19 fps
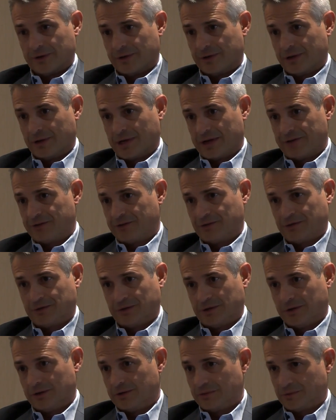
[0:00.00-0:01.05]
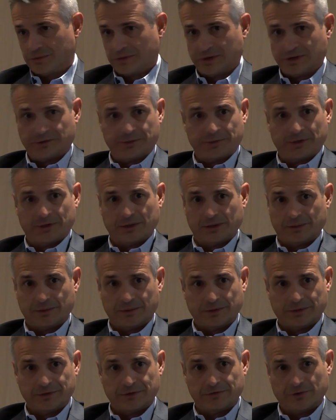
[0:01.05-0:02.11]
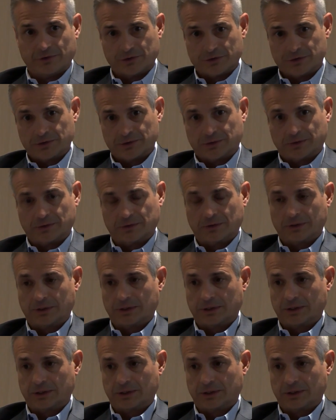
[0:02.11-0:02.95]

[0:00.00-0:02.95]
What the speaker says: And the last 2 years when everybody was virtual